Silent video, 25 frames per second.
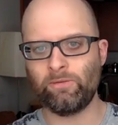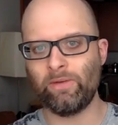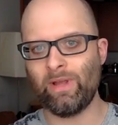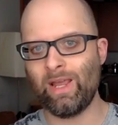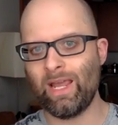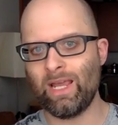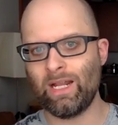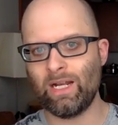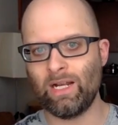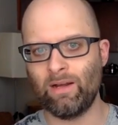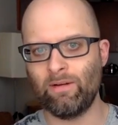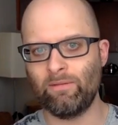
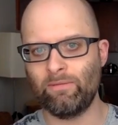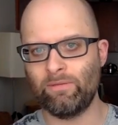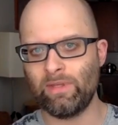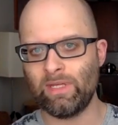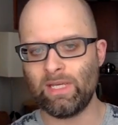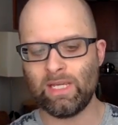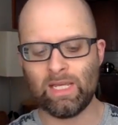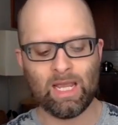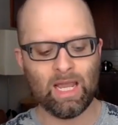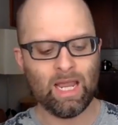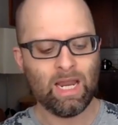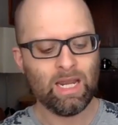fan of
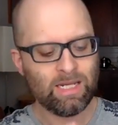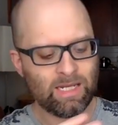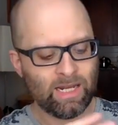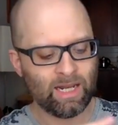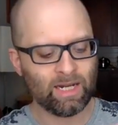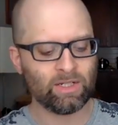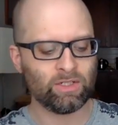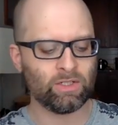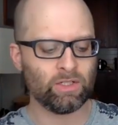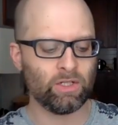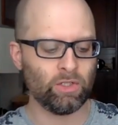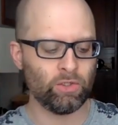the
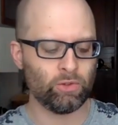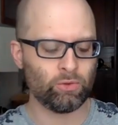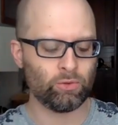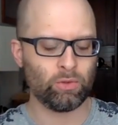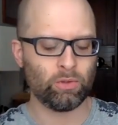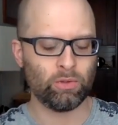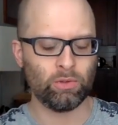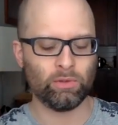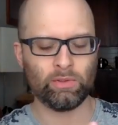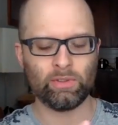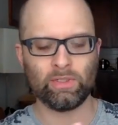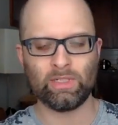Index
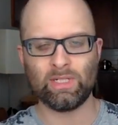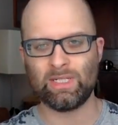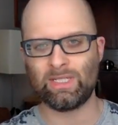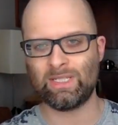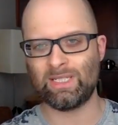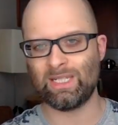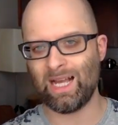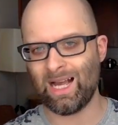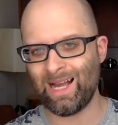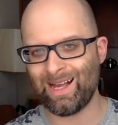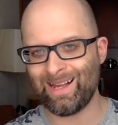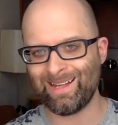controller
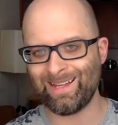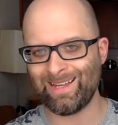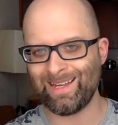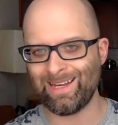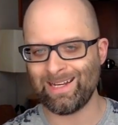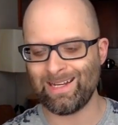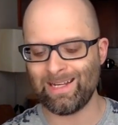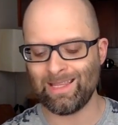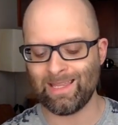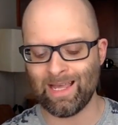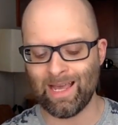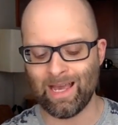
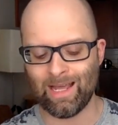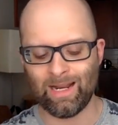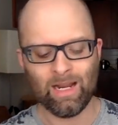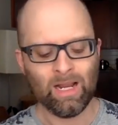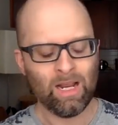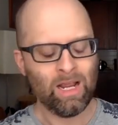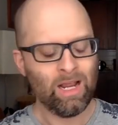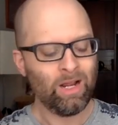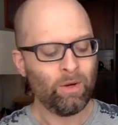design that